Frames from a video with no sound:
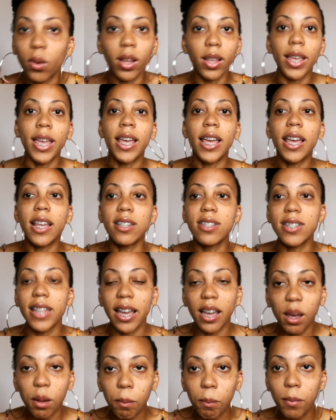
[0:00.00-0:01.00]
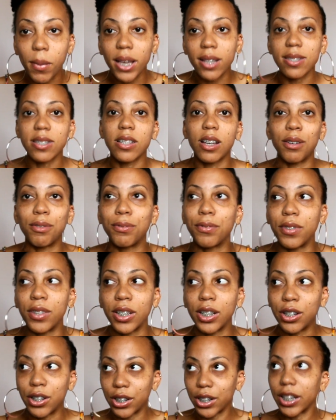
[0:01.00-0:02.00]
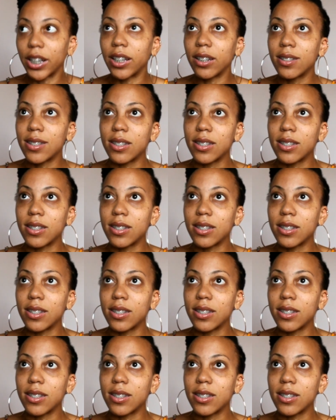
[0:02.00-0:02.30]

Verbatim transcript: it, it's like a mix of the good,